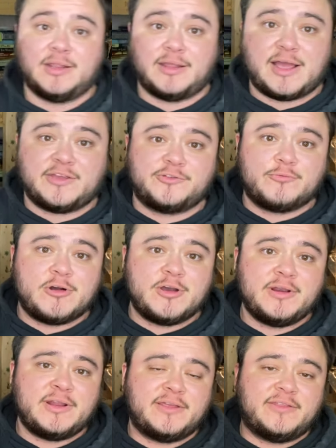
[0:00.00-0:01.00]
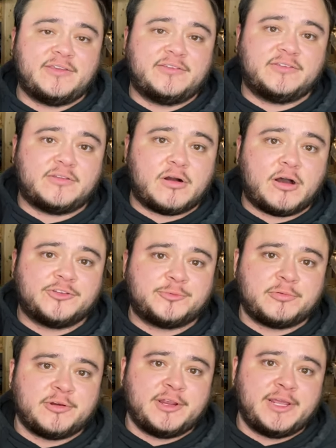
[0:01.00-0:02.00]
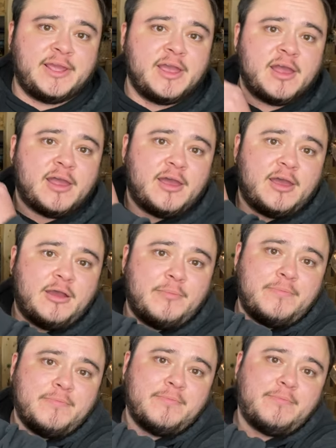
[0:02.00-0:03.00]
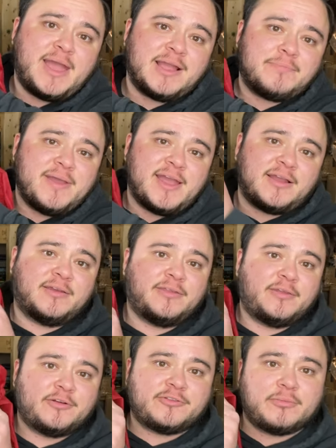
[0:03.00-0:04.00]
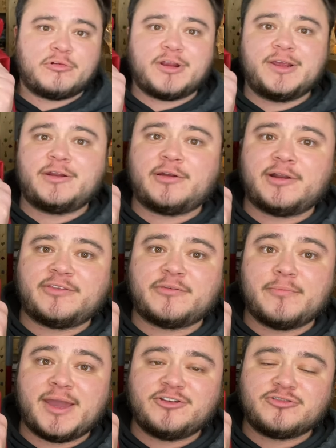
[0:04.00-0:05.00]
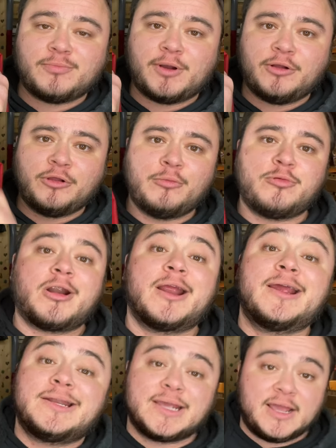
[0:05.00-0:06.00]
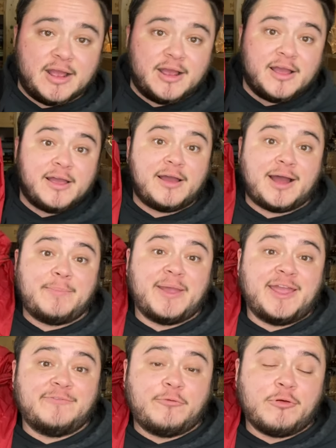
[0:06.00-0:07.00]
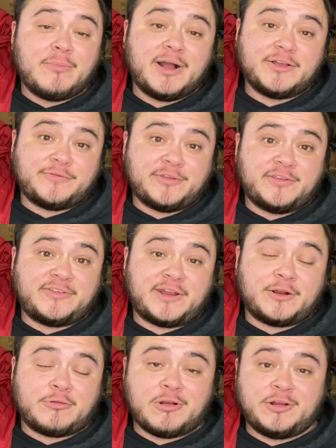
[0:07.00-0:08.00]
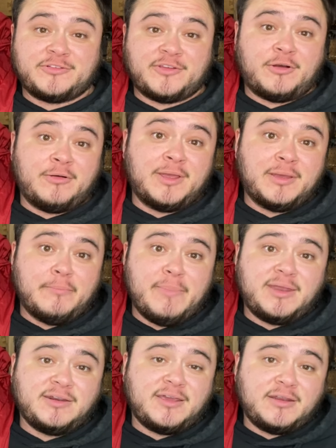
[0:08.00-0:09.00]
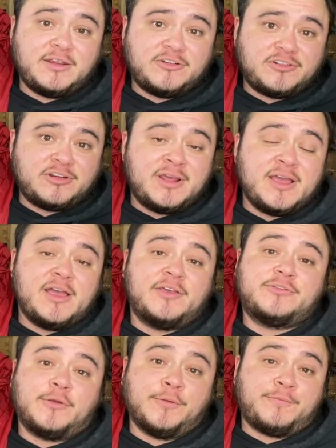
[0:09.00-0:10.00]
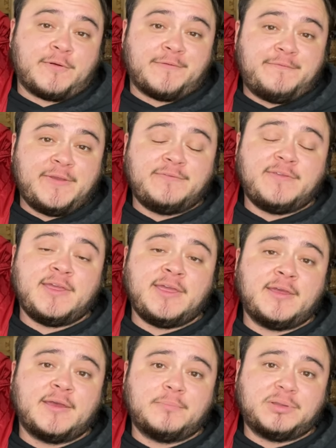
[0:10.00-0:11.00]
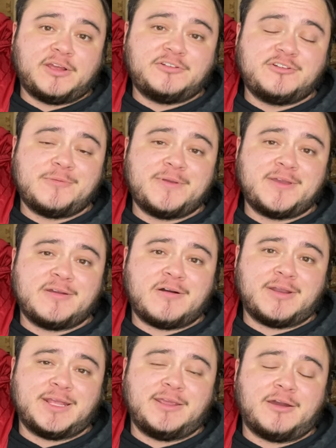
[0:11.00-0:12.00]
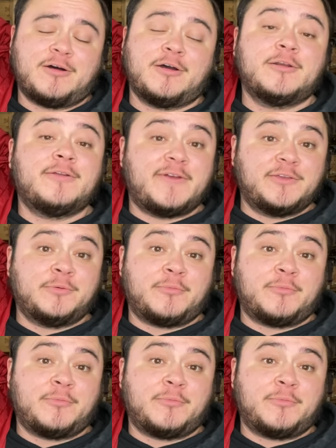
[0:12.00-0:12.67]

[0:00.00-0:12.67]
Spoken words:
Last one, this is an Osprey backpack. There's the brand on it, it's a major Bolo brand. I paid $4 for this at a garage sale, mint condition, sold for 50 plus shipping on Facebook